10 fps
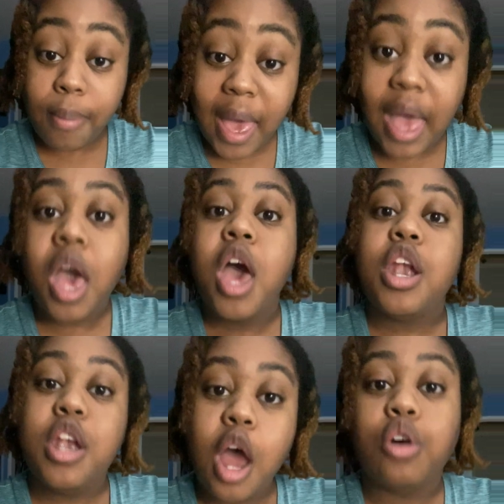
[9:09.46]
back?
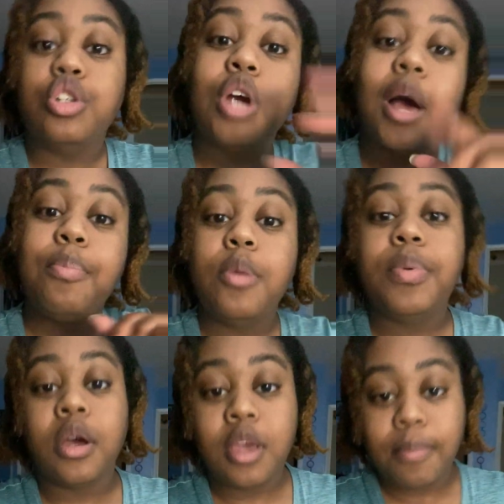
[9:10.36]
No. Try
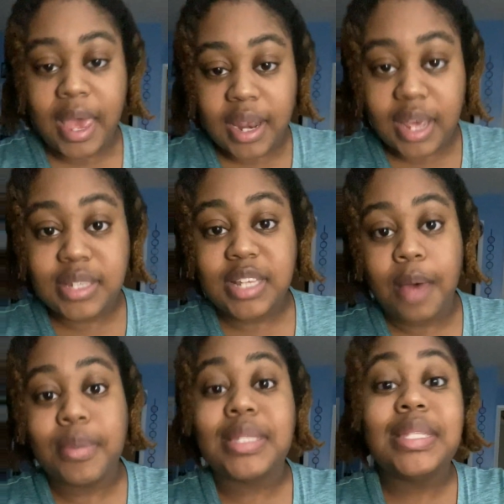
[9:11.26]
pooping on your back next
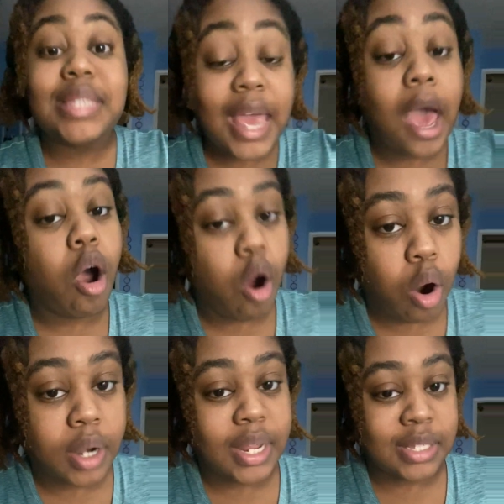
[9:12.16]
time and see how
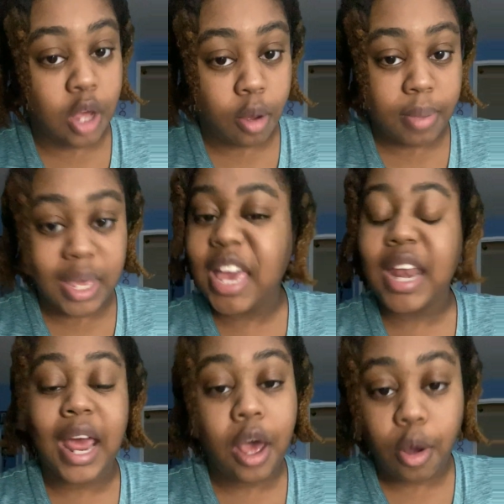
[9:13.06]
hard that's gonna be.
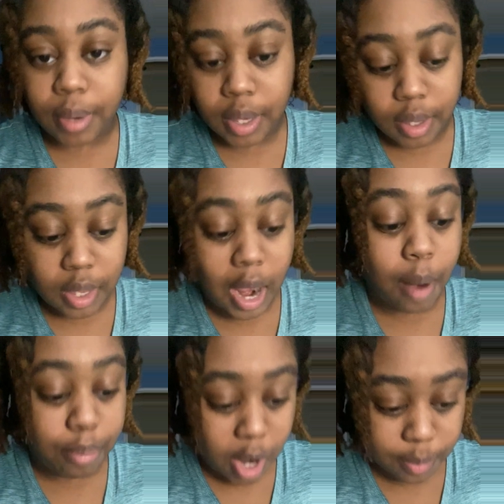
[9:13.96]
It ain't gonna be good.
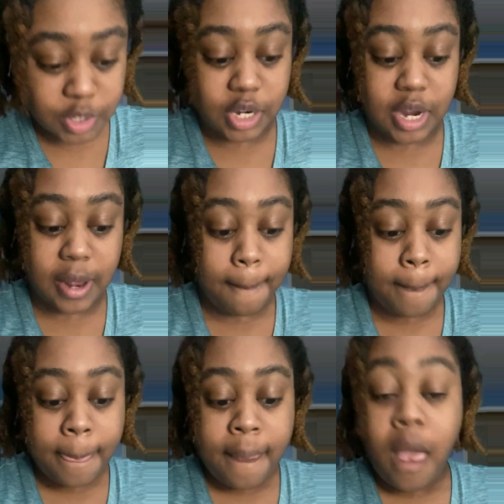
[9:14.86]
I promise you
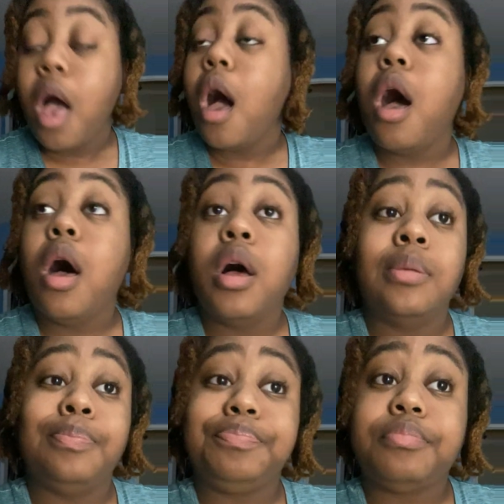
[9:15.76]

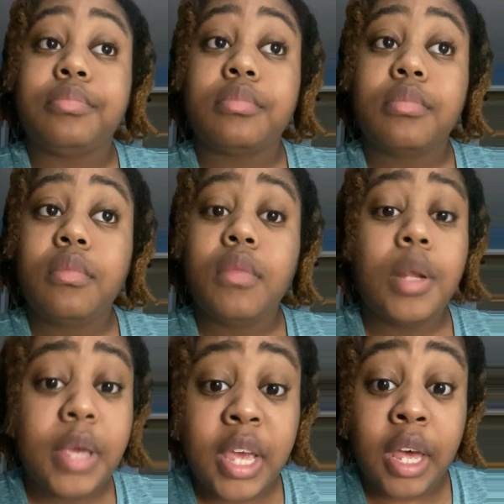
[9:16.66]
that.
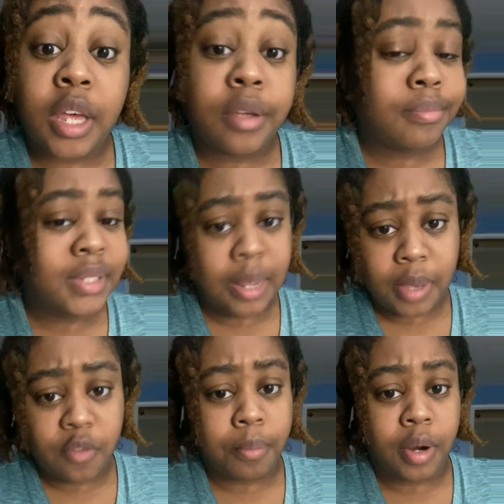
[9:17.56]
But yeah, stop
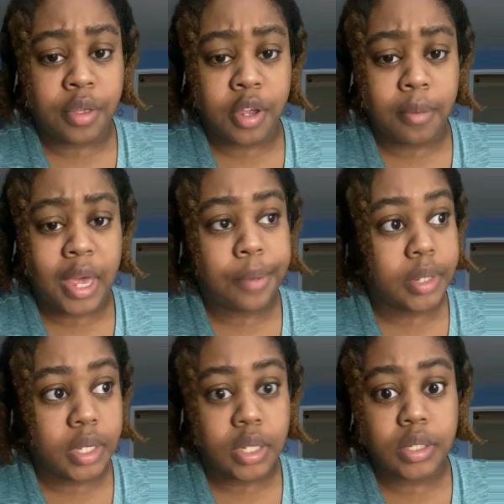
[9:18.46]
giving birth on your back,
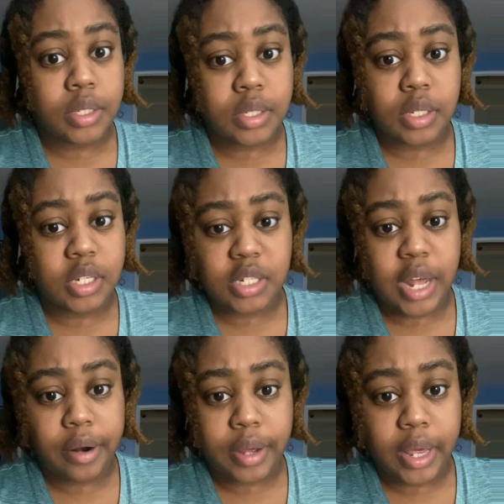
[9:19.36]
please. It's
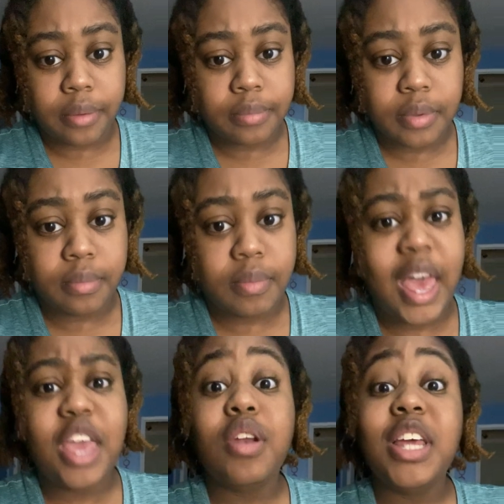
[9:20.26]
not okay.
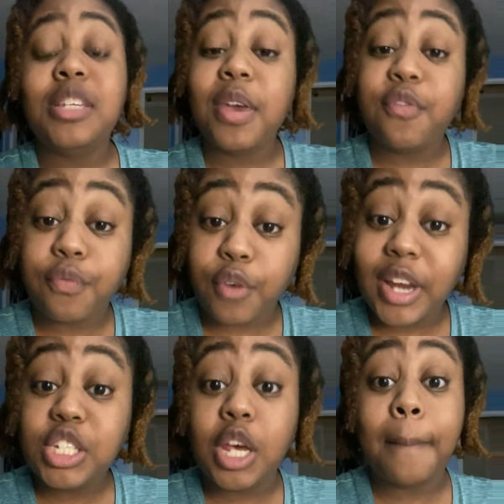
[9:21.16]
And you need to be
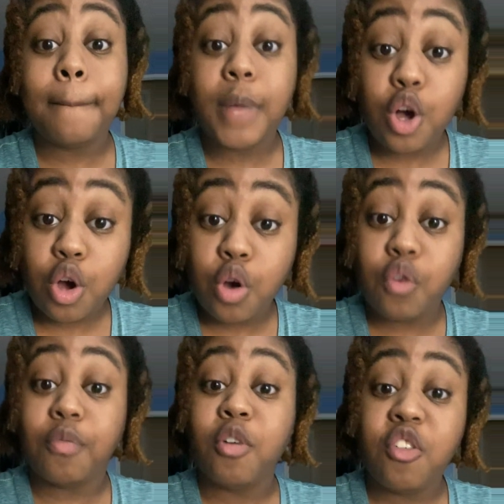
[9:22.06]
free to
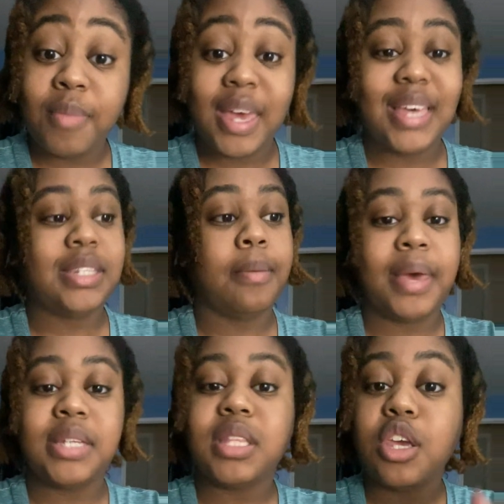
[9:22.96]
move. Movement is the
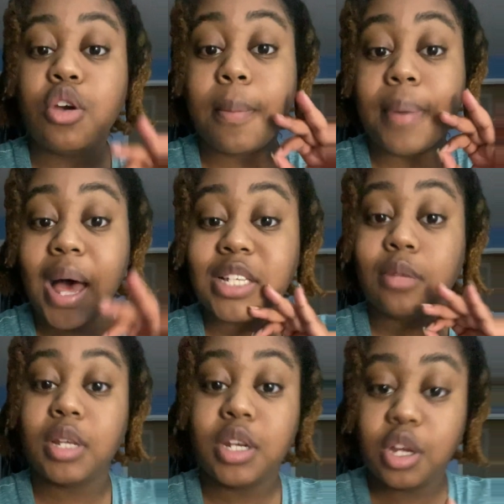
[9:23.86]
best thing you could
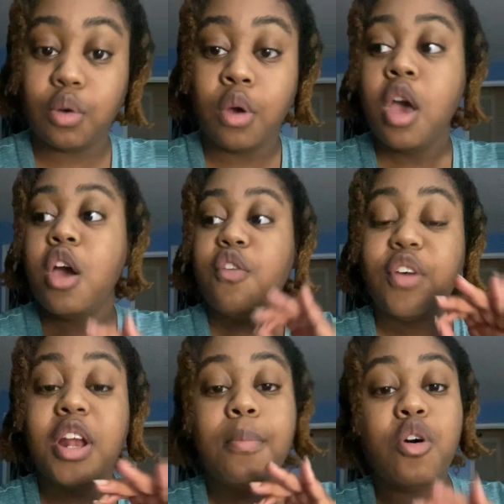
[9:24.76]
possibly do.
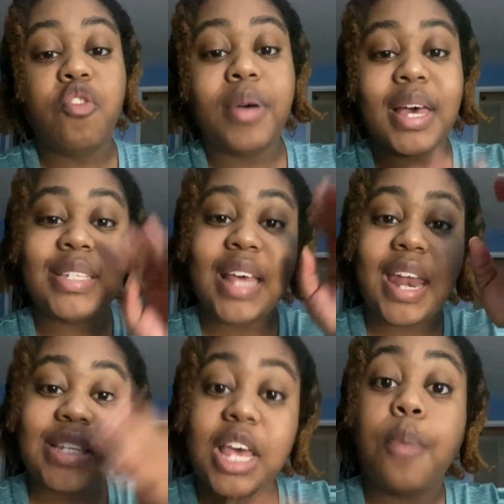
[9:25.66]
Free to move, because that
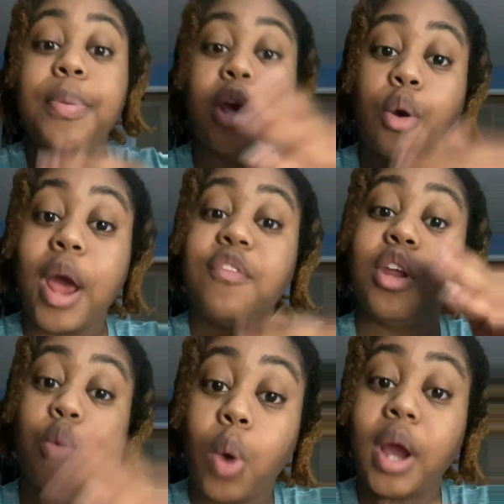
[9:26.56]
is helping
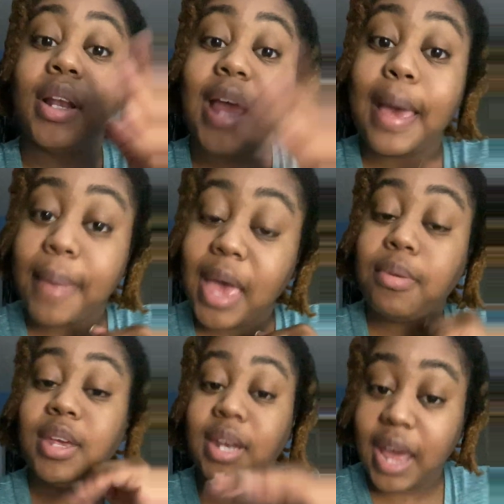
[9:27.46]
gravity work that
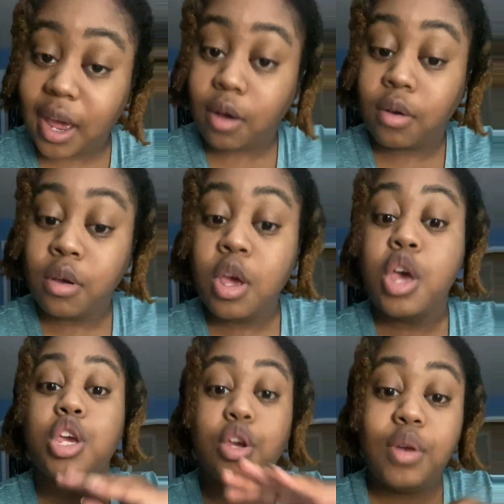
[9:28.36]
baby down.
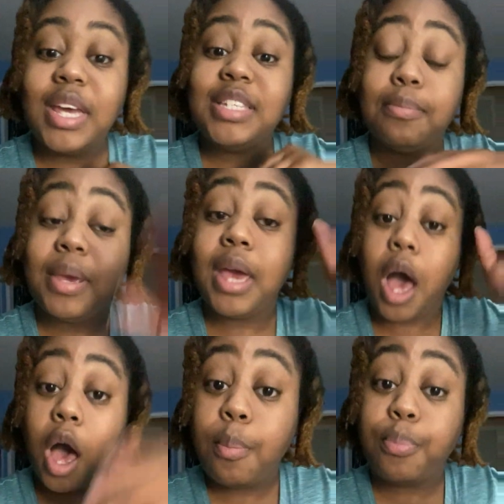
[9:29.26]
You need to be
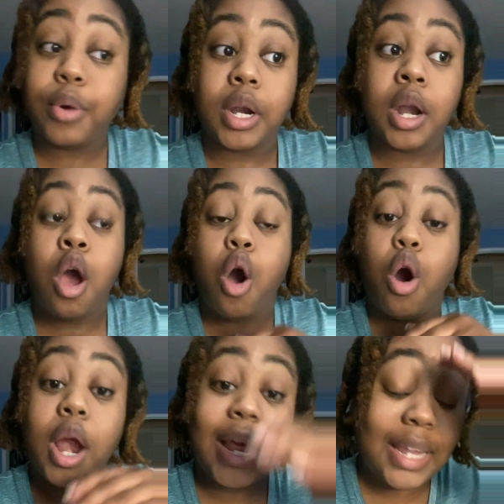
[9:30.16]
upward,
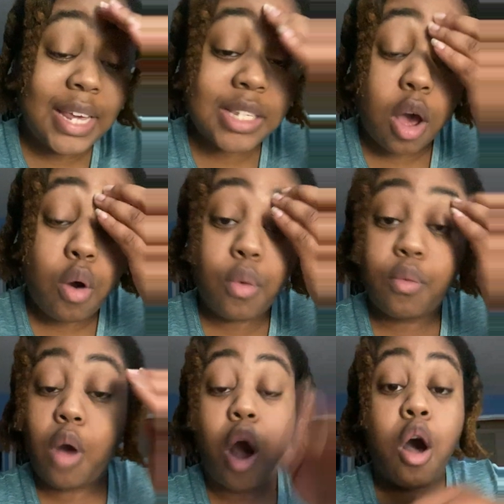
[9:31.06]
or at least
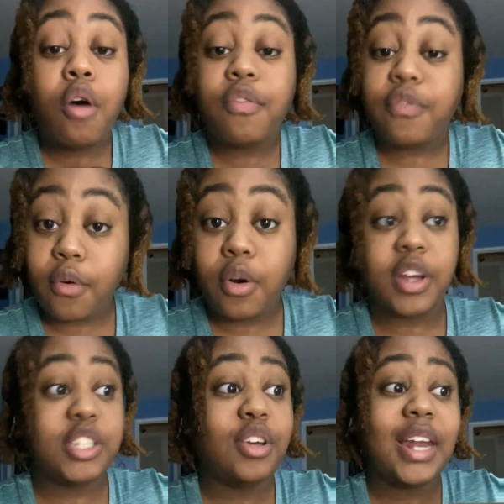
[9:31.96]
on all
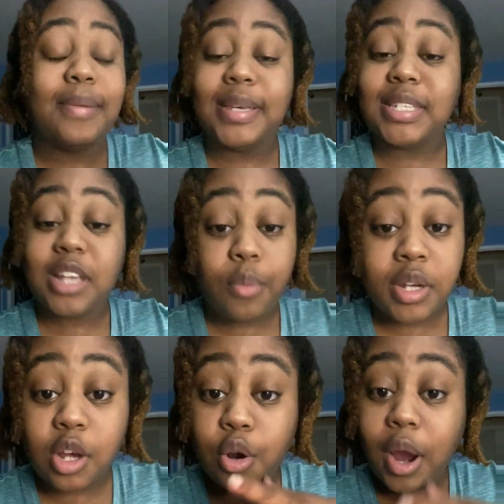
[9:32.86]
fours. You got to be somewhere
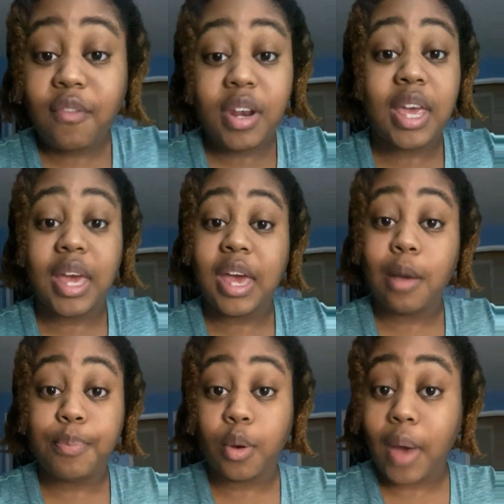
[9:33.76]
so gravity can
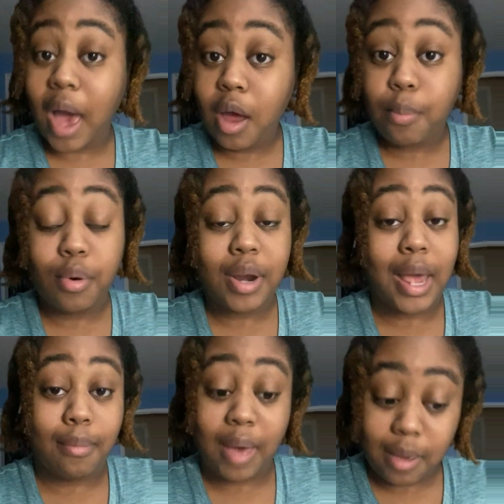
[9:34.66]
help you out and pull
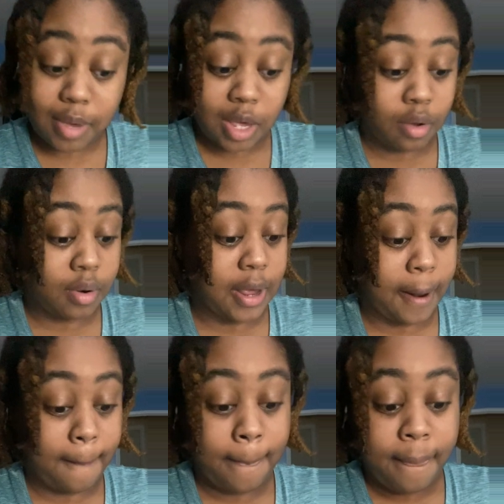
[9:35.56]
that baby on down.